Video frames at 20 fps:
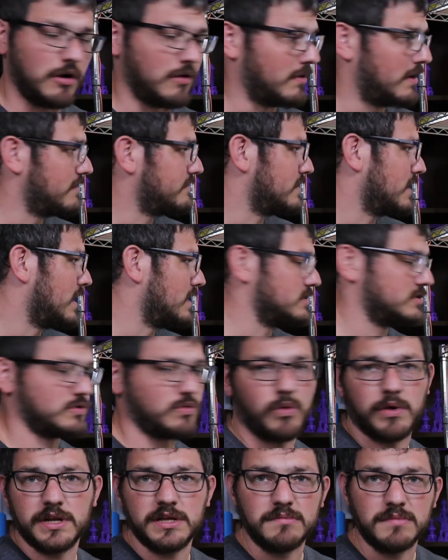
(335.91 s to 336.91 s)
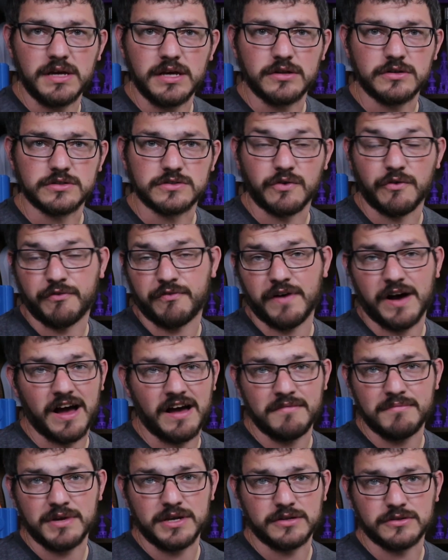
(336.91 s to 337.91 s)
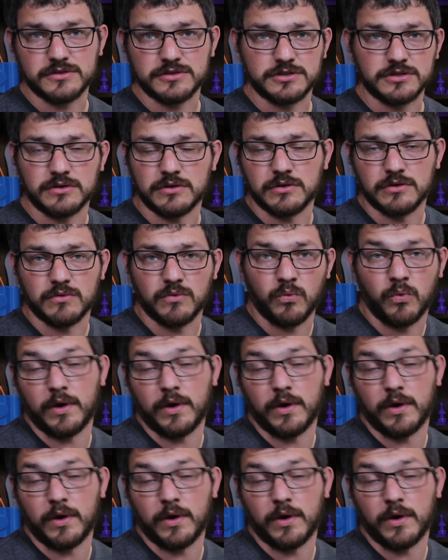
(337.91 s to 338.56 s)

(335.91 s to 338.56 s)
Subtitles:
oh, I've got 20 meters or 5 meters or